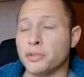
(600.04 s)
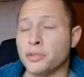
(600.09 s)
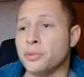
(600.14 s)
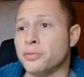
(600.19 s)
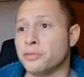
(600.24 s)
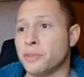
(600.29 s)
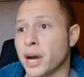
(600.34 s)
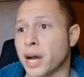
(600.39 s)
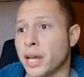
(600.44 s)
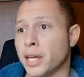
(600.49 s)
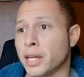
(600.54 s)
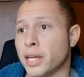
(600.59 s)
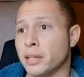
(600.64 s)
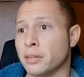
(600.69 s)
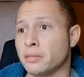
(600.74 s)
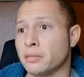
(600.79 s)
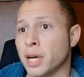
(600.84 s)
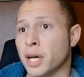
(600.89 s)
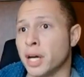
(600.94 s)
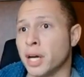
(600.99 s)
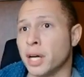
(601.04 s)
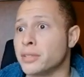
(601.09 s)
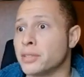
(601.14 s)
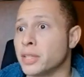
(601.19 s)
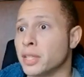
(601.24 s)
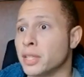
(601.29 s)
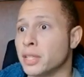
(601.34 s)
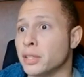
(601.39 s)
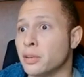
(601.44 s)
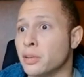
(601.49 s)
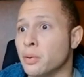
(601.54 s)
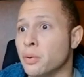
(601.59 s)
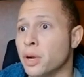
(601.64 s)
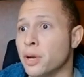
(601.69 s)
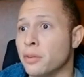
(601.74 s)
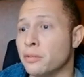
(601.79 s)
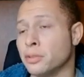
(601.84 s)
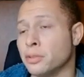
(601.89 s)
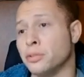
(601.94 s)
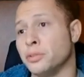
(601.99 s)
unifying rising
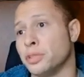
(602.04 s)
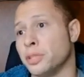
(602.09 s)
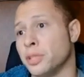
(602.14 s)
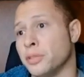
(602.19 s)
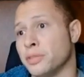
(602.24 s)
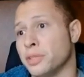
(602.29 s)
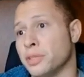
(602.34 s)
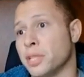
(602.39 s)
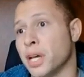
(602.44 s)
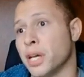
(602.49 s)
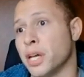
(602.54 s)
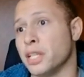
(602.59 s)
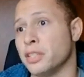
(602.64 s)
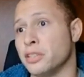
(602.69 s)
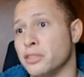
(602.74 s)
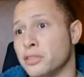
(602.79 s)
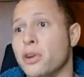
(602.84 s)
or evolution of society.